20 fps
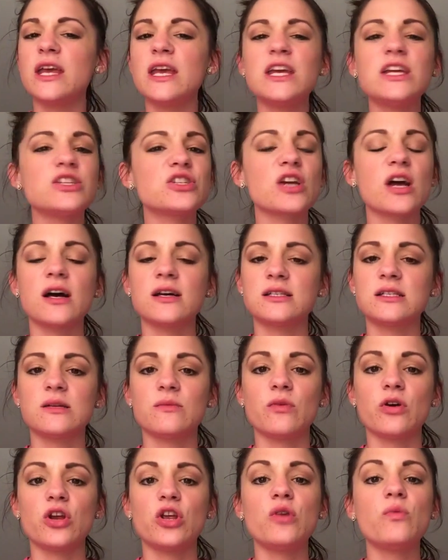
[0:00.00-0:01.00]
each
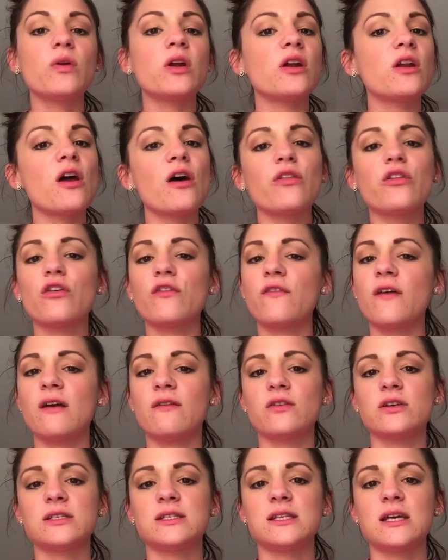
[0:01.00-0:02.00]
customer. You want to know their
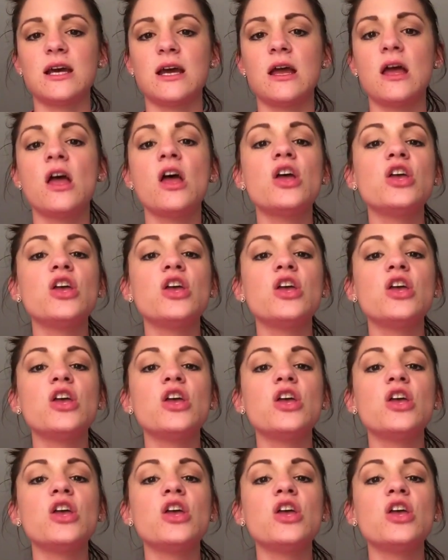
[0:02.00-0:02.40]
favorite scent.